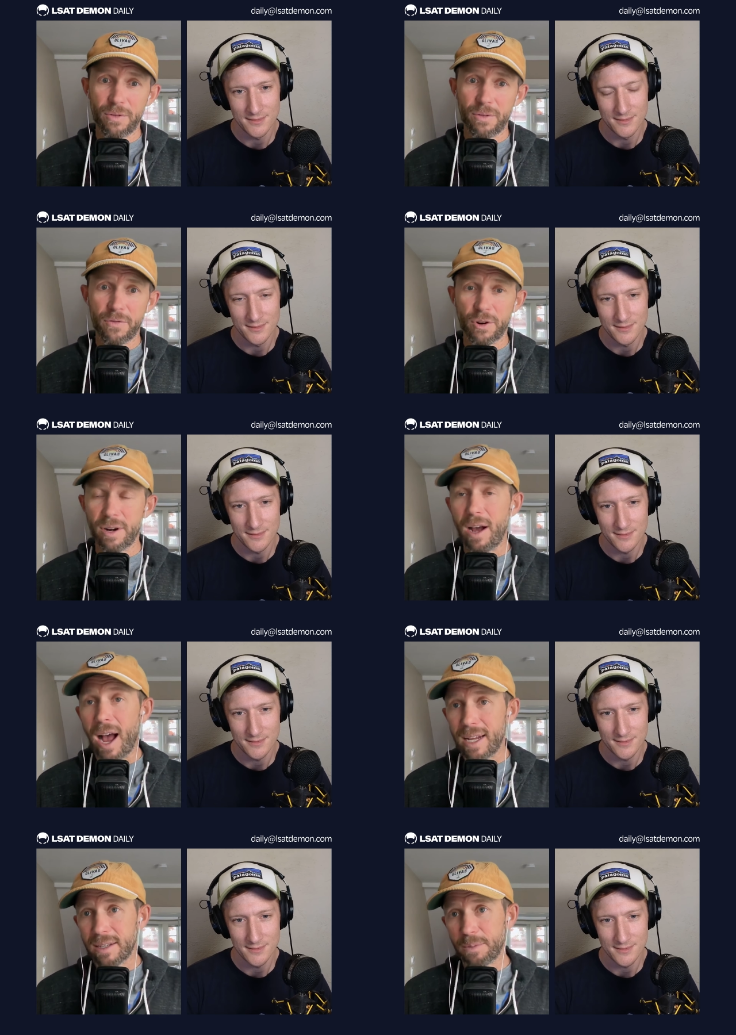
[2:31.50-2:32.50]
Speaker 1: for
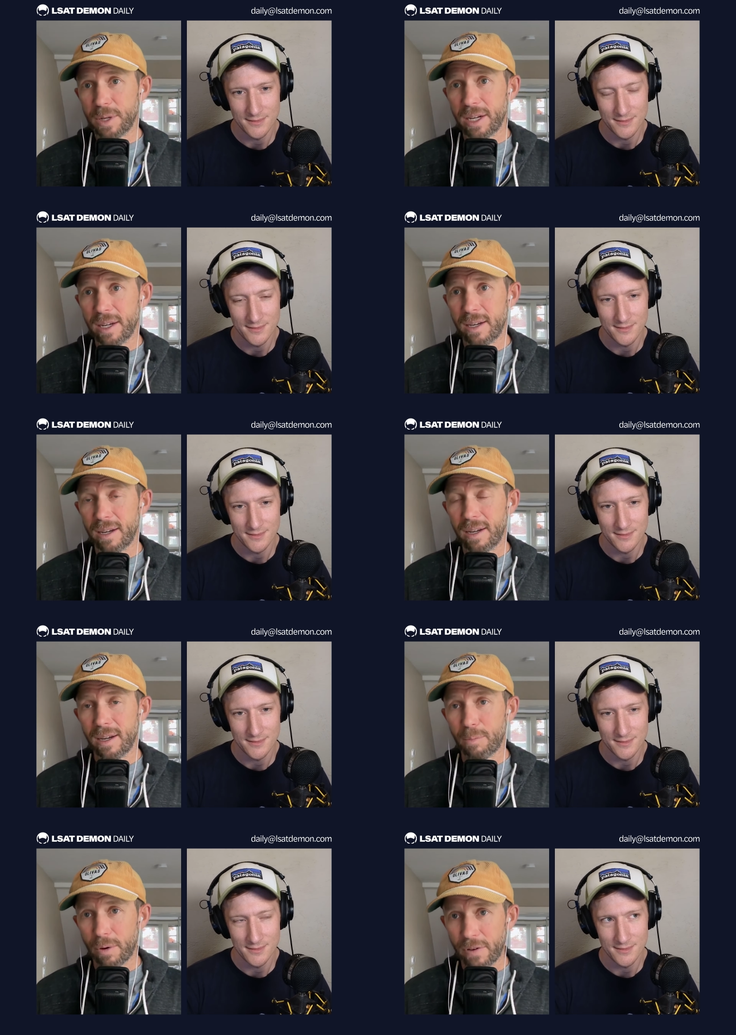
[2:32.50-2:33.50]
not submitting
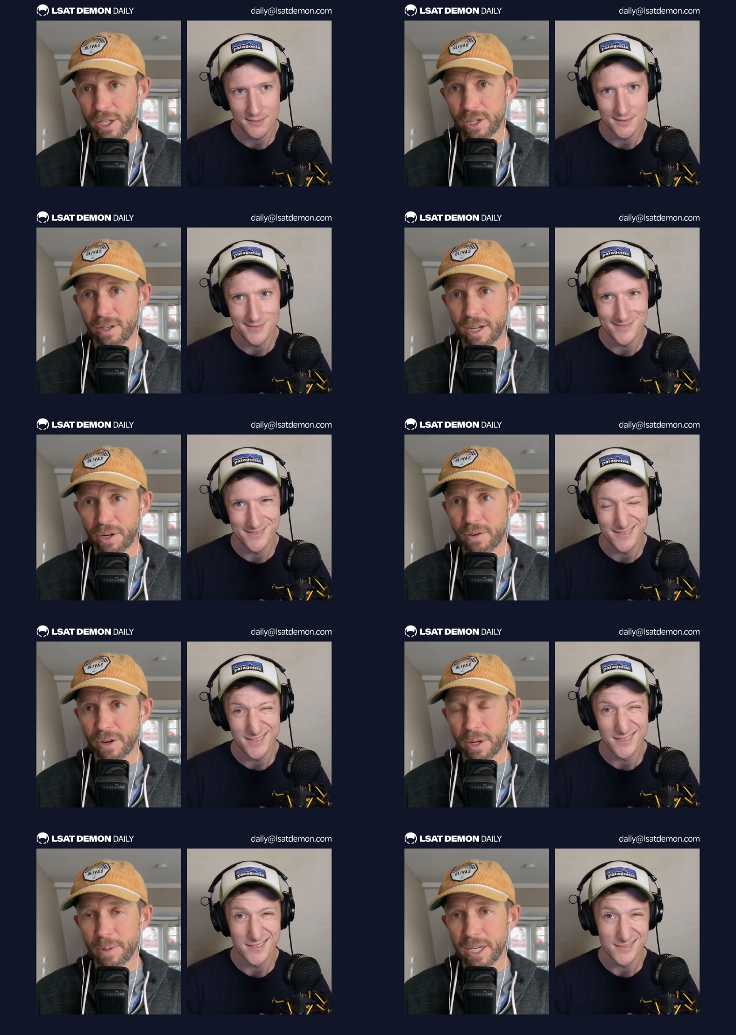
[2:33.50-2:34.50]
a professional letter of
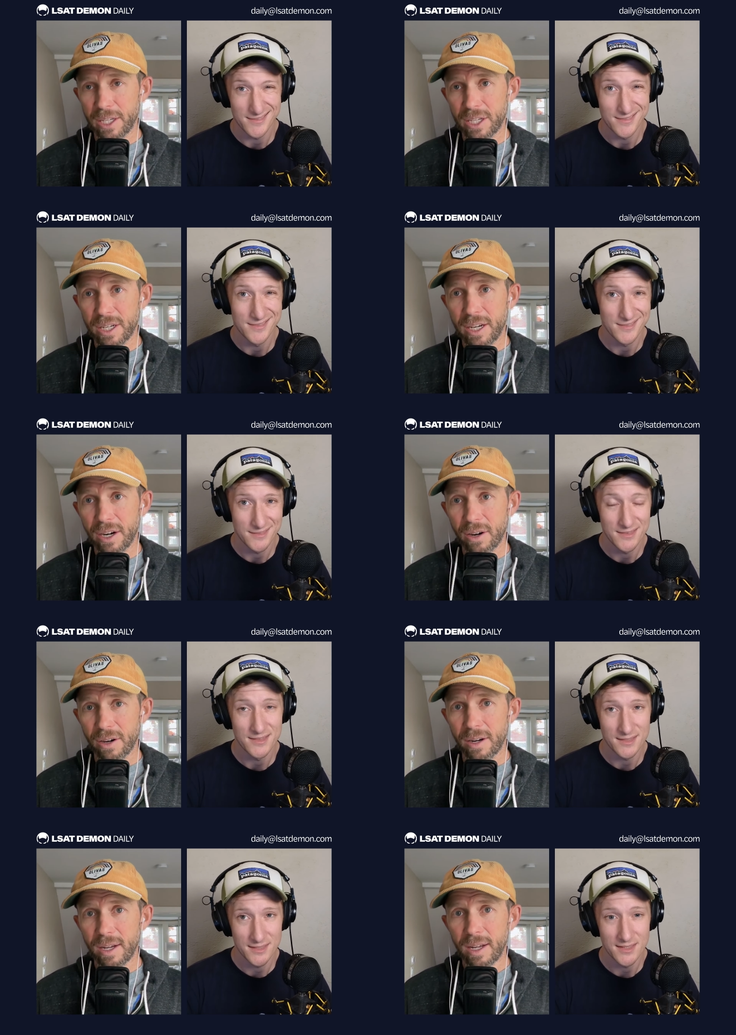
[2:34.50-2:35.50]
recommendation
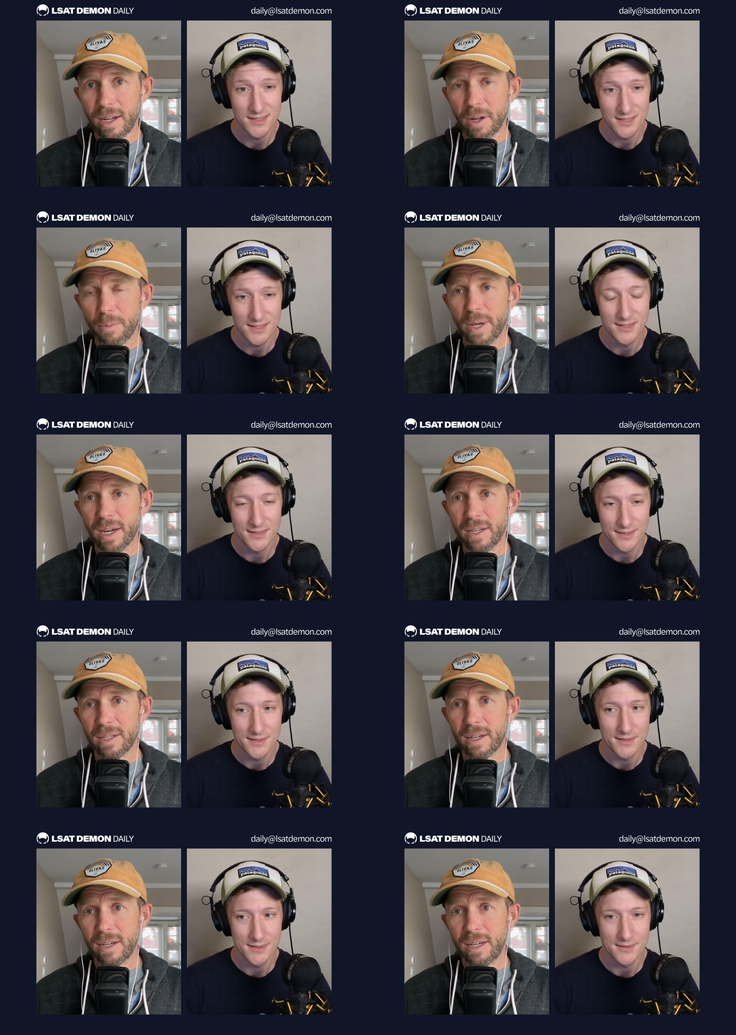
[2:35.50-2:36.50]
here
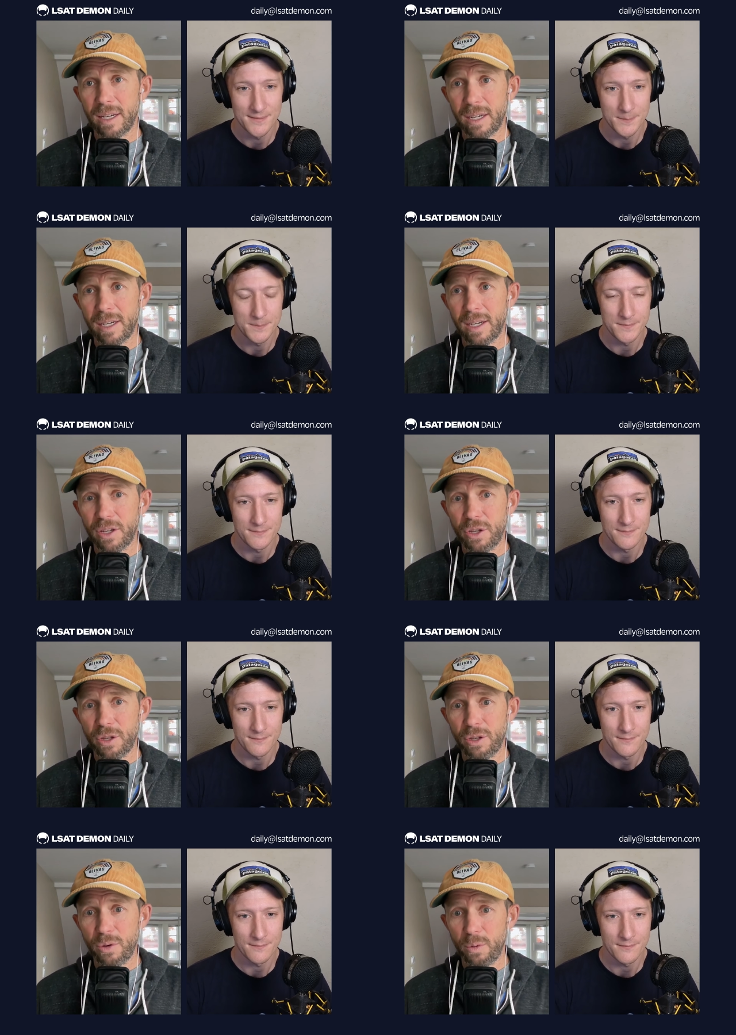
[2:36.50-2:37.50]
because
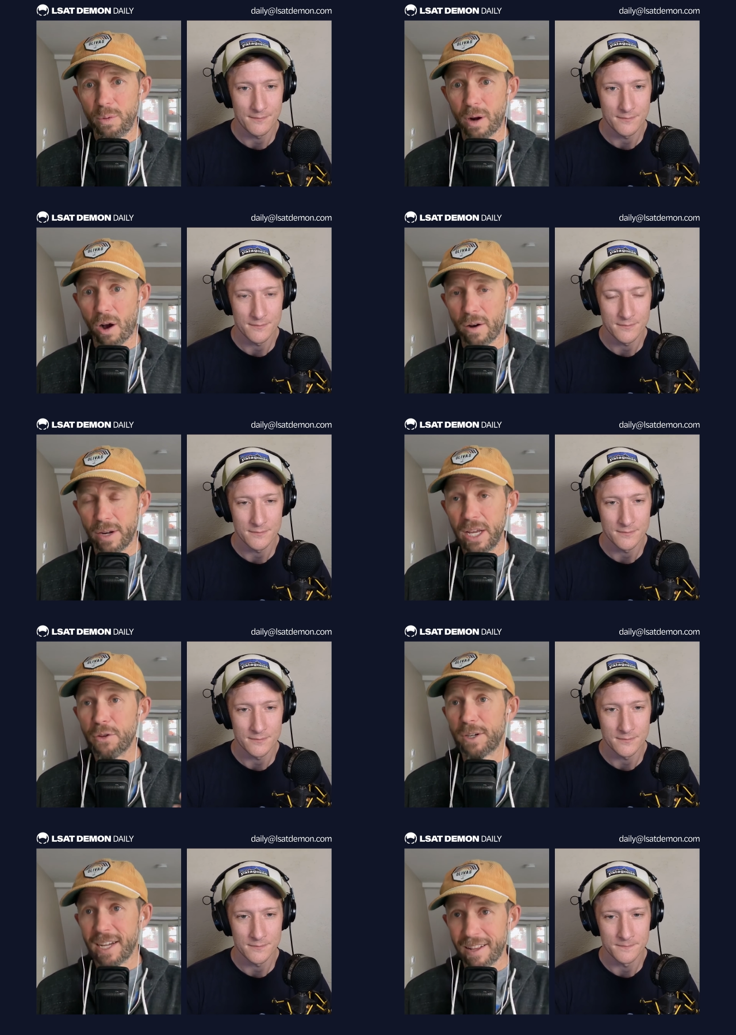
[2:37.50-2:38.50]
you are
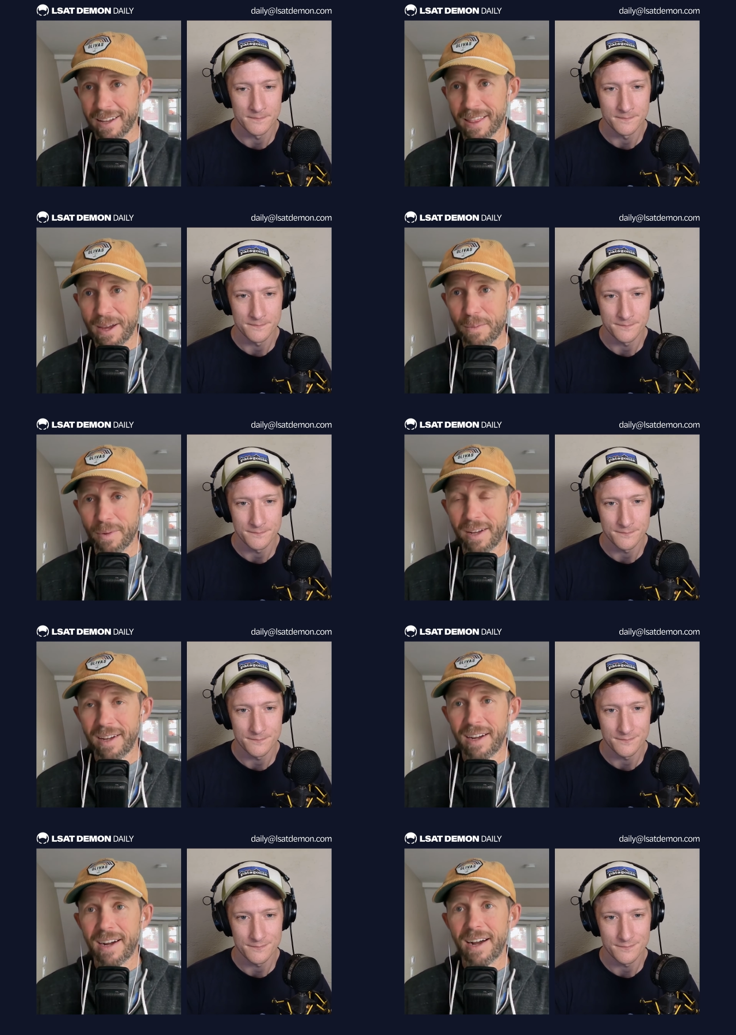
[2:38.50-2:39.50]
either telling them
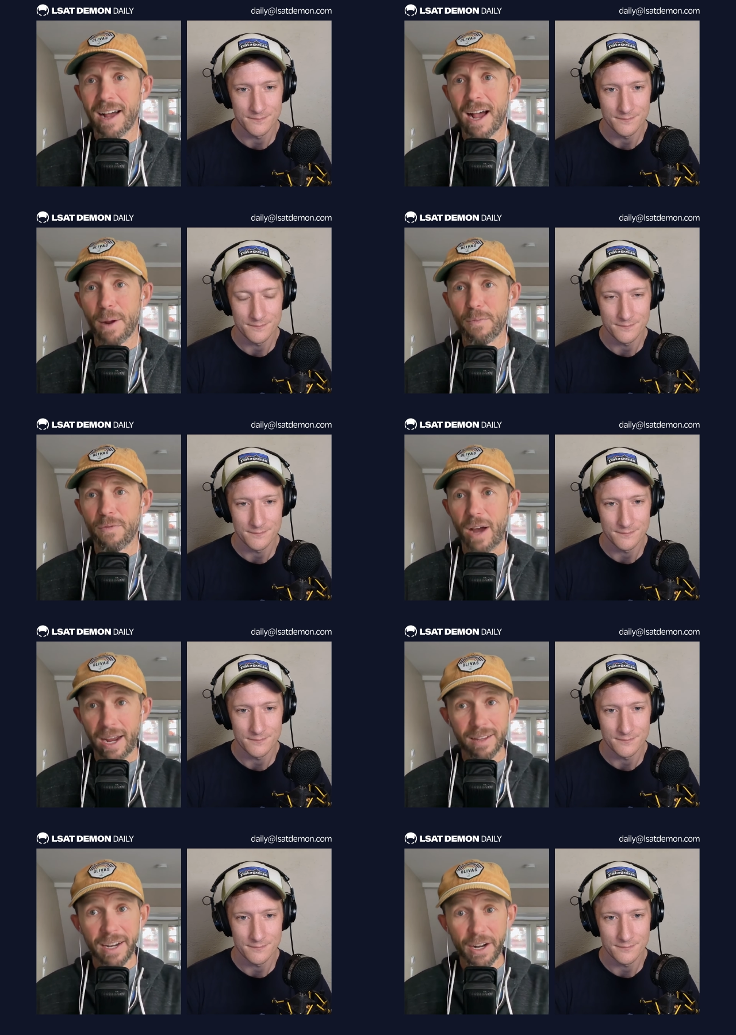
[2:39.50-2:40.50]
I'm
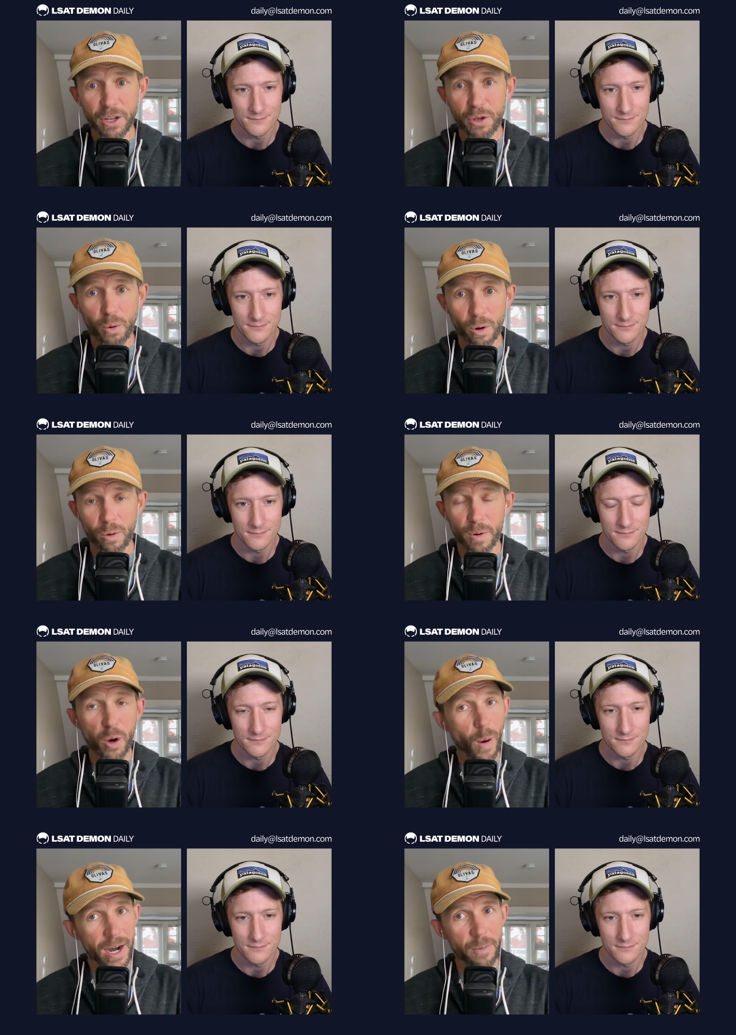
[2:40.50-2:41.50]
violating your
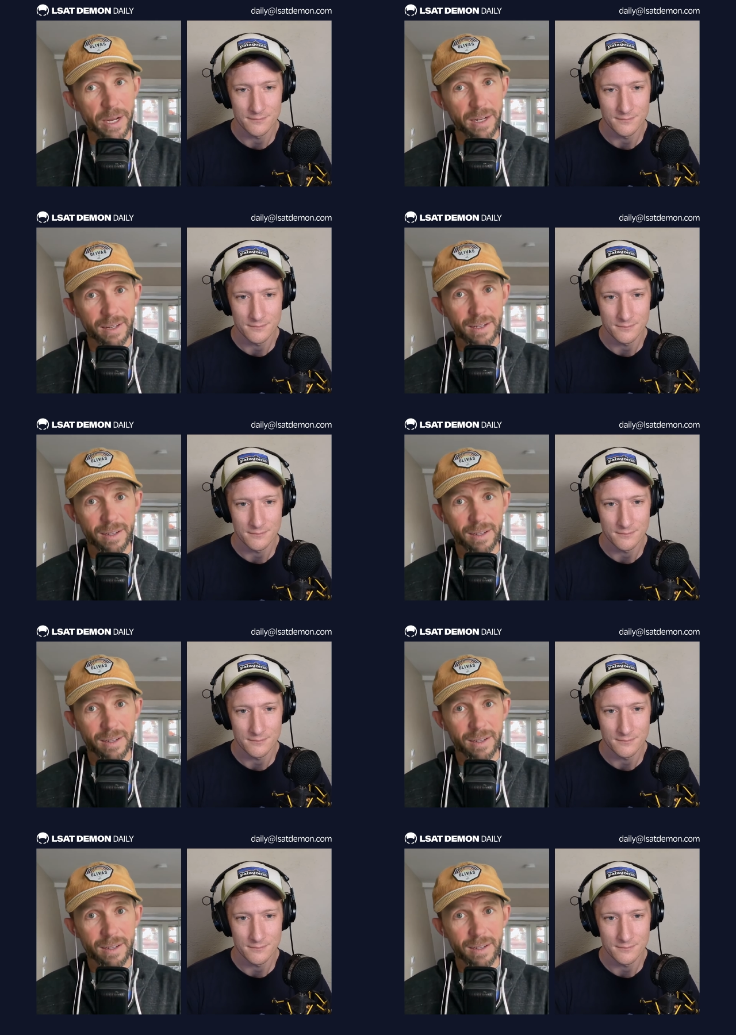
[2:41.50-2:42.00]
requirement